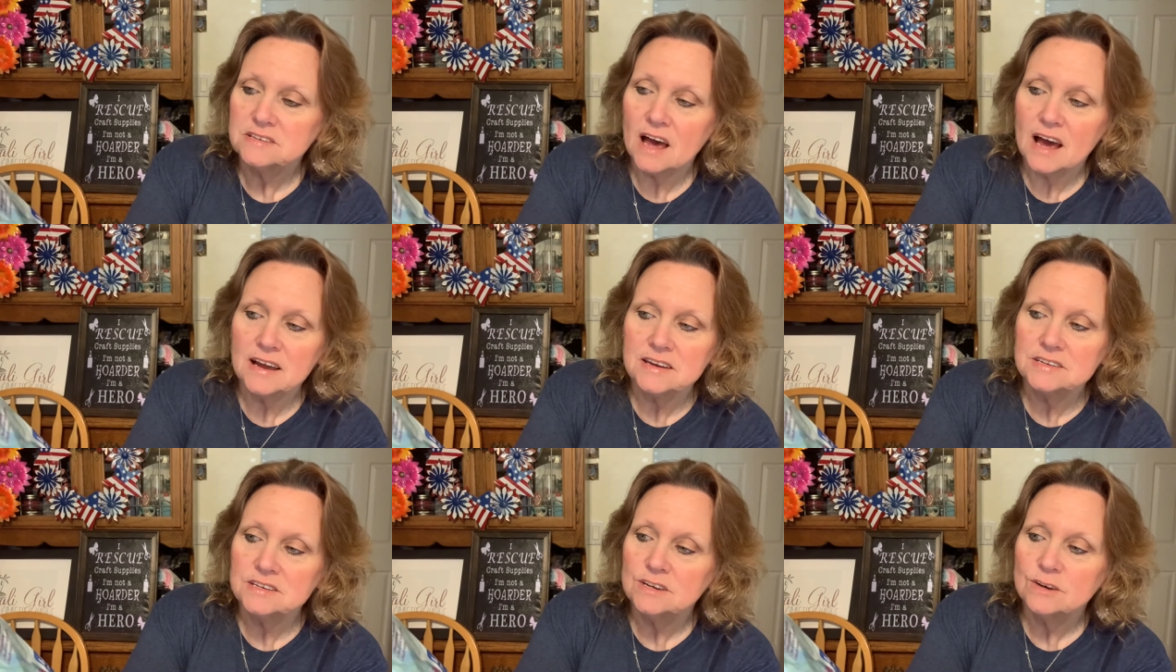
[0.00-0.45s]

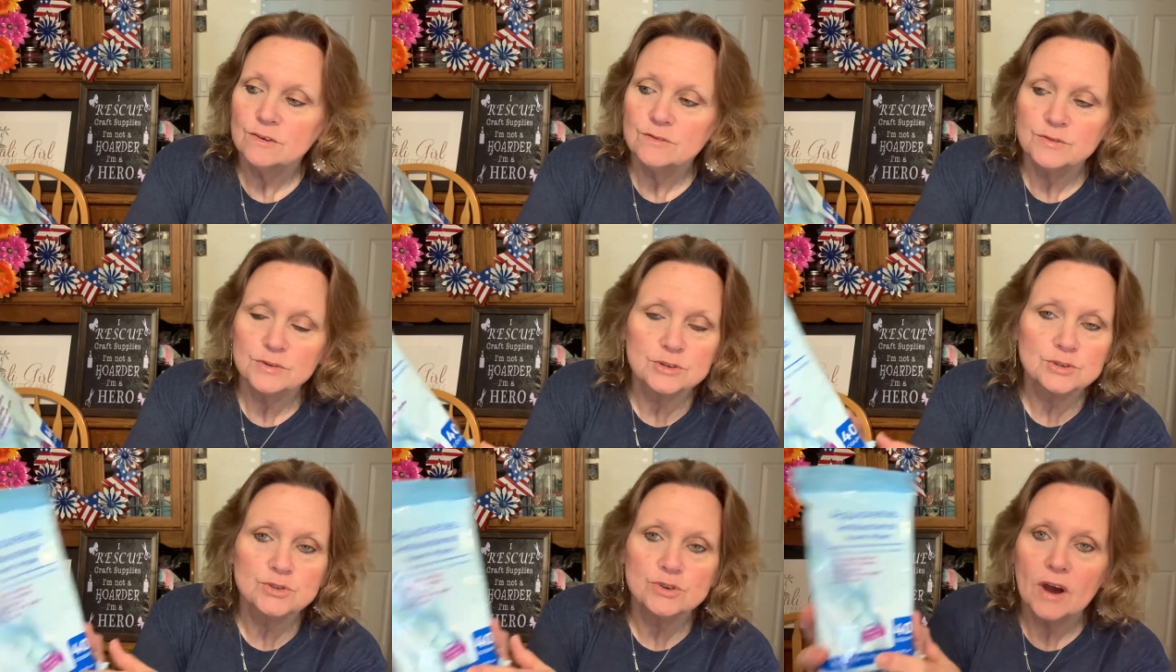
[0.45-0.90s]
ideal
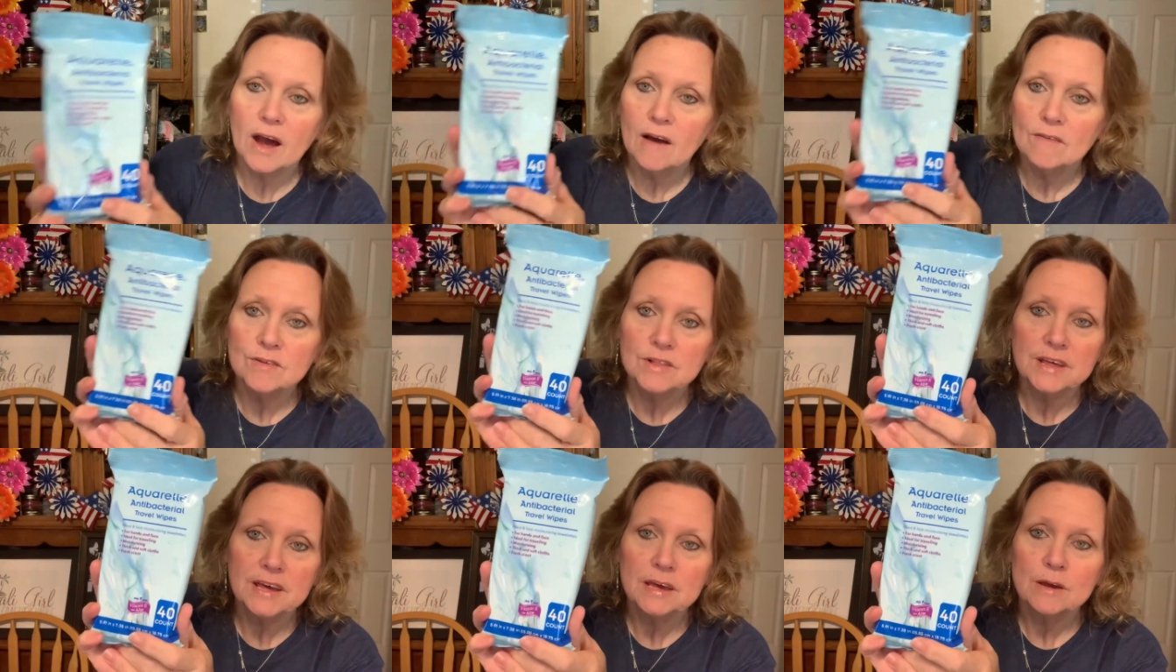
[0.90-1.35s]
for
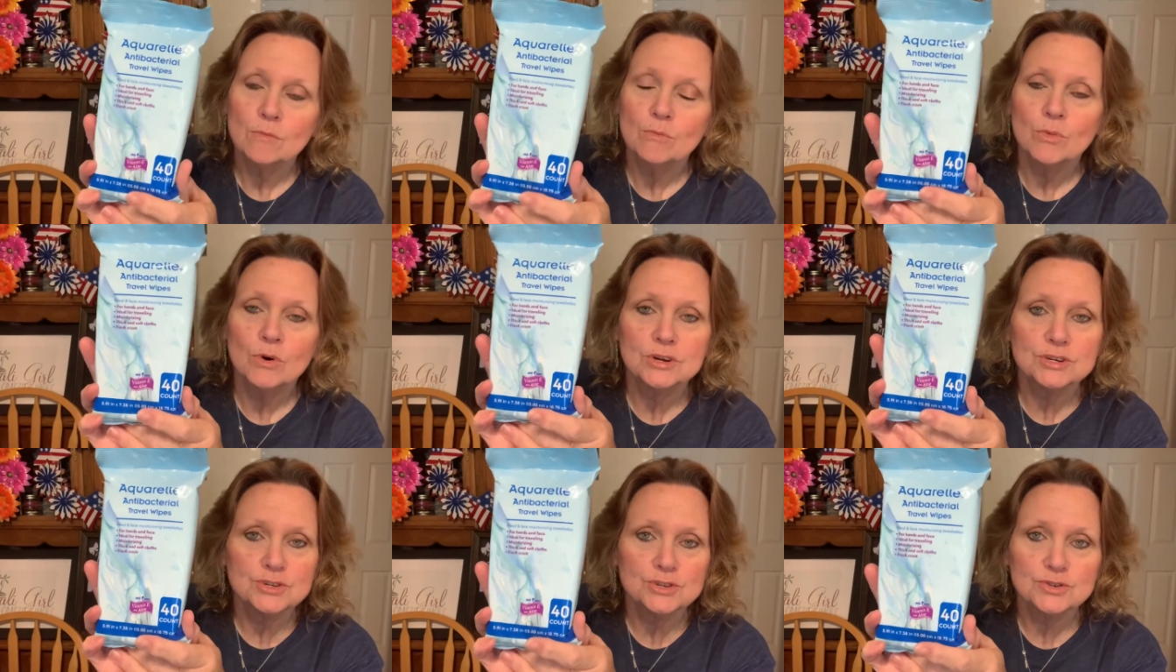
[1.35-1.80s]
traveling,
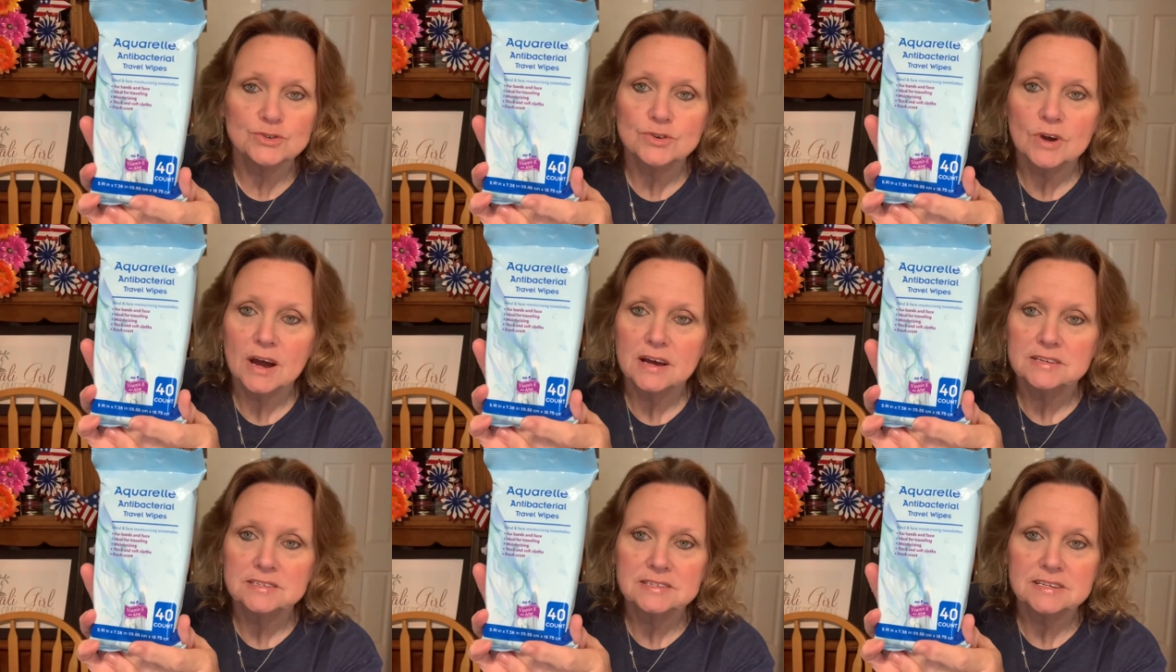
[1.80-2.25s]

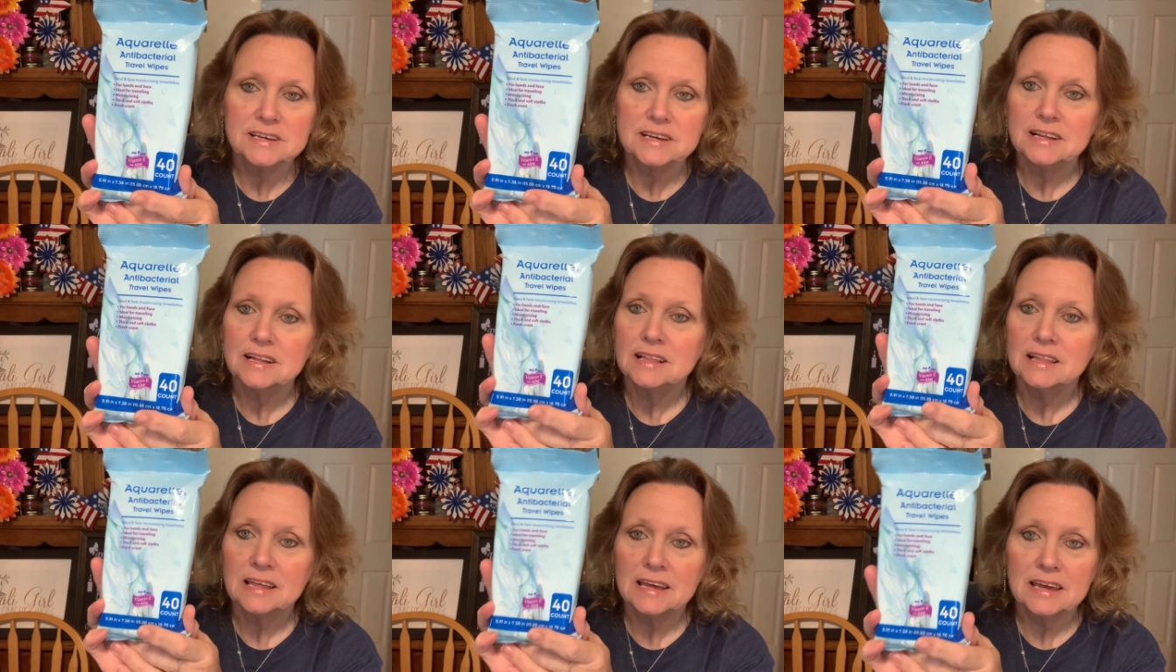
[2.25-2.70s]
moisturizing,
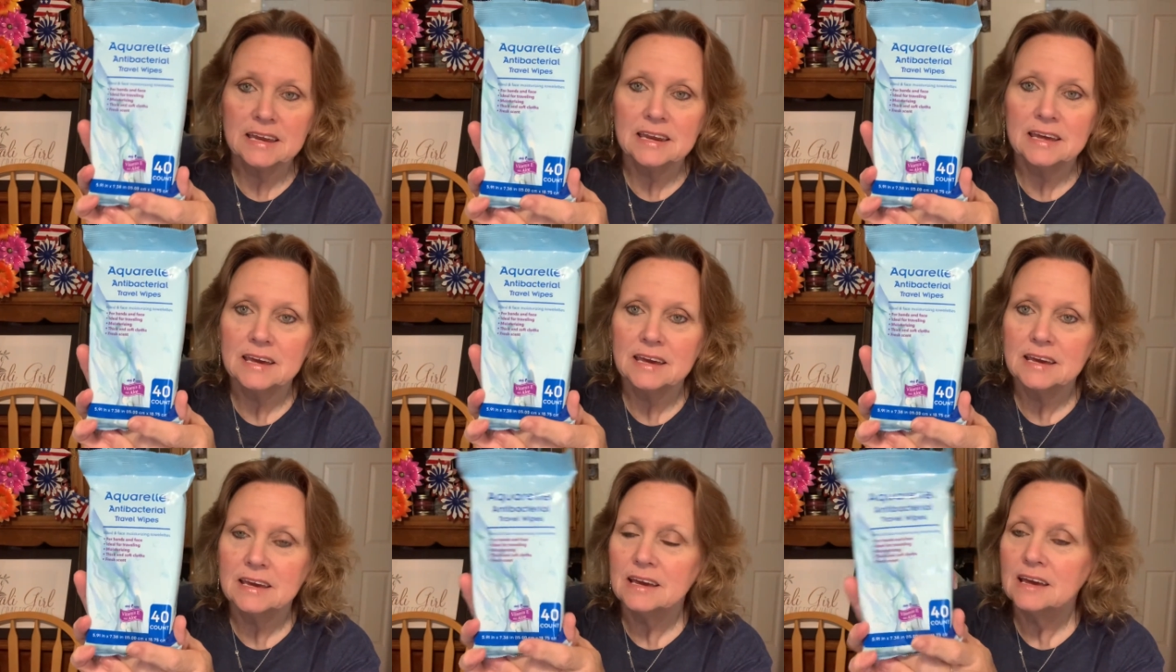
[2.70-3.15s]

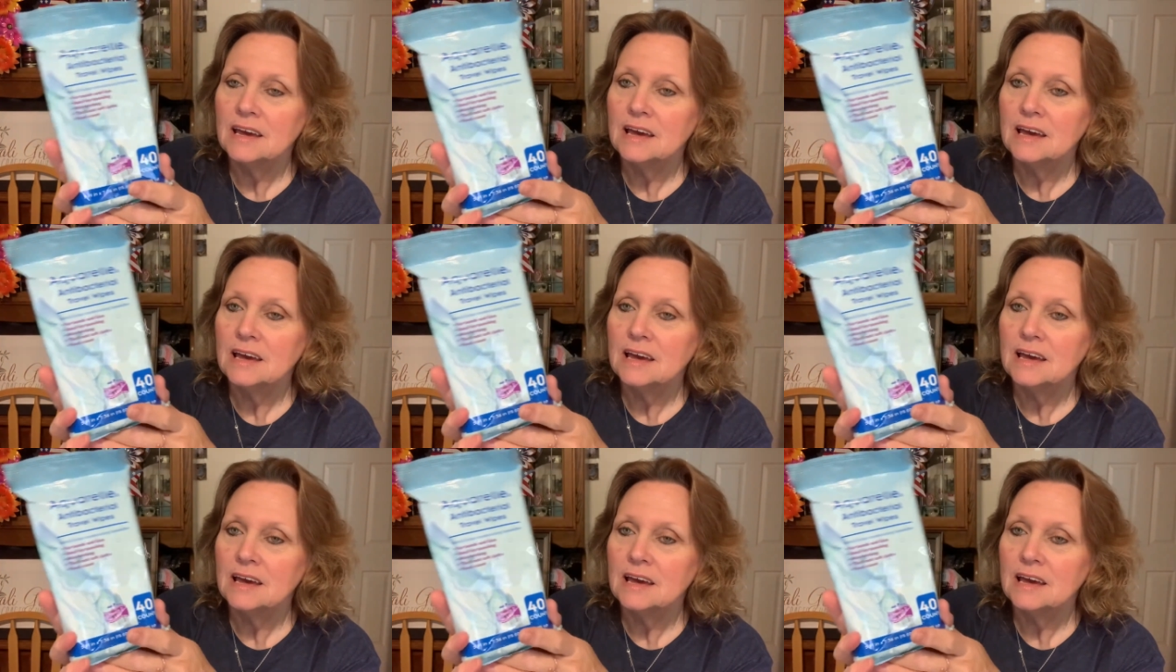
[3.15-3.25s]
cleaning,